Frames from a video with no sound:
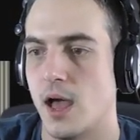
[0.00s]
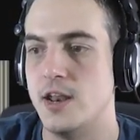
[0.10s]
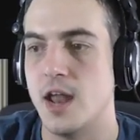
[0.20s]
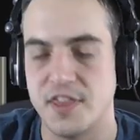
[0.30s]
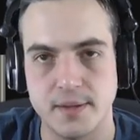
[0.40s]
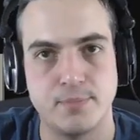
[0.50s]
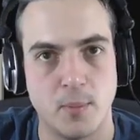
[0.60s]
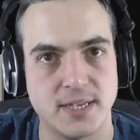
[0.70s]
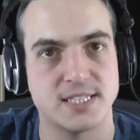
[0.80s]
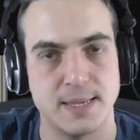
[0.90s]
Another
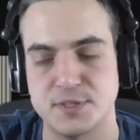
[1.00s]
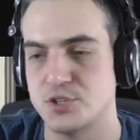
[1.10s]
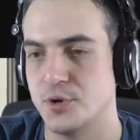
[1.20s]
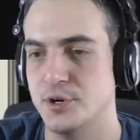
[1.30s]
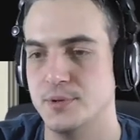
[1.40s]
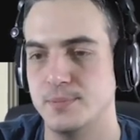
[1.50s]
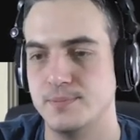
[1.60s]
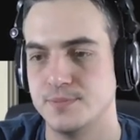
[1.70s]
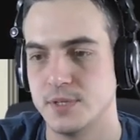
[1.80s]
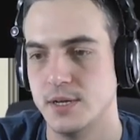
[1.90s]
bomber slips through.